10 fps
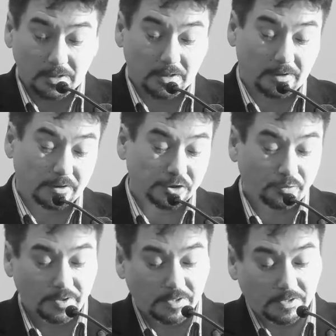and our
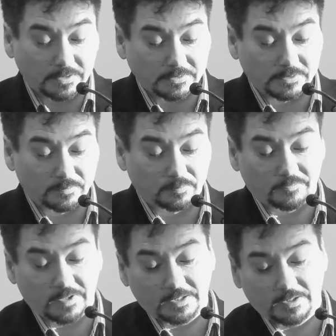treaties
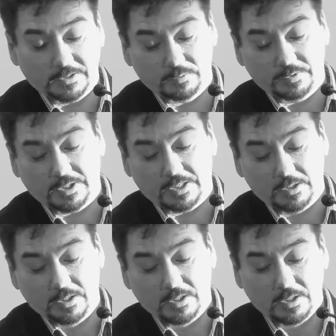provided us with
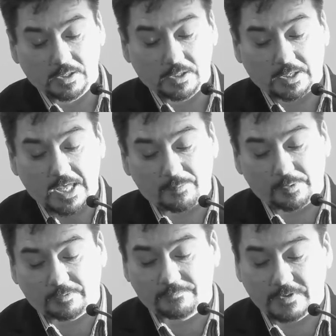
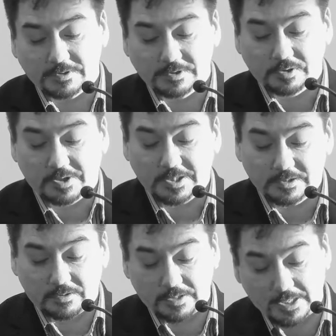capital funds to
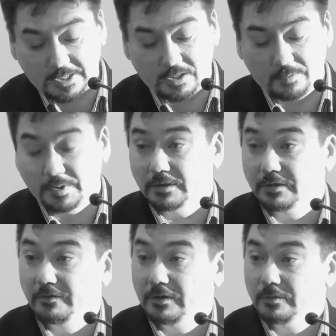kickstart economic
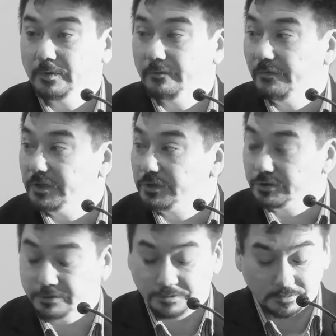development
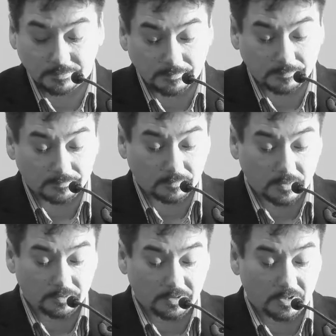ventures.
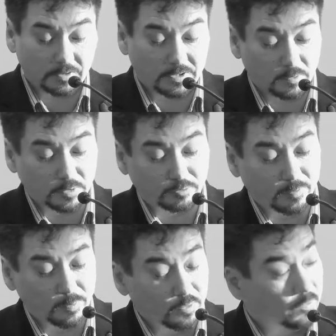The Arctic was
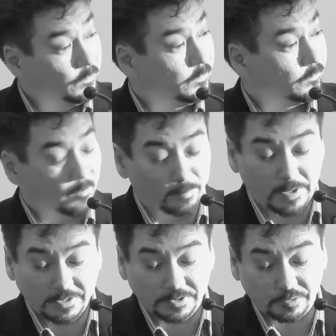removed from
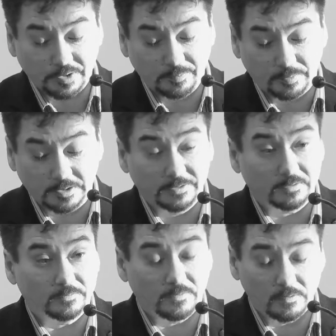mainstream
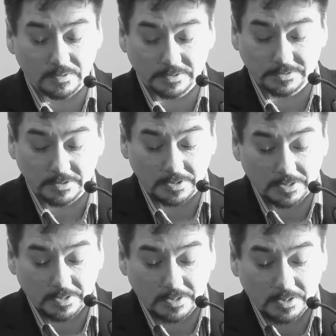political focus,
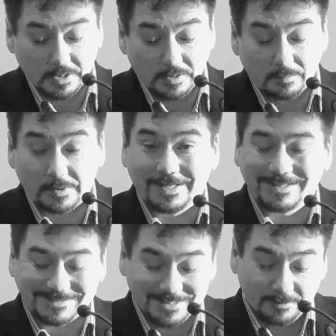but at
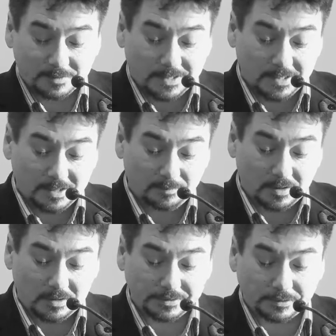the same time
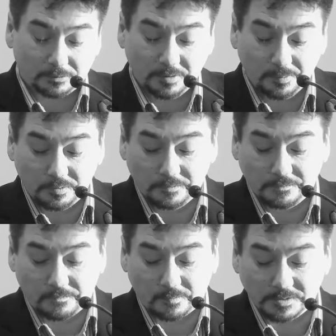also removed
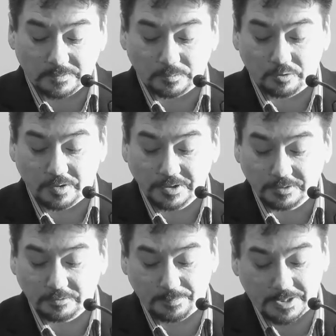from some
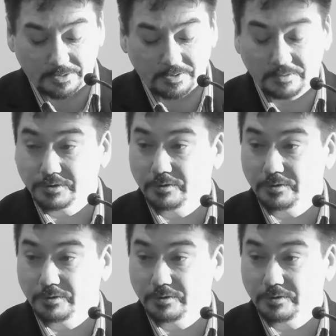traditional barriers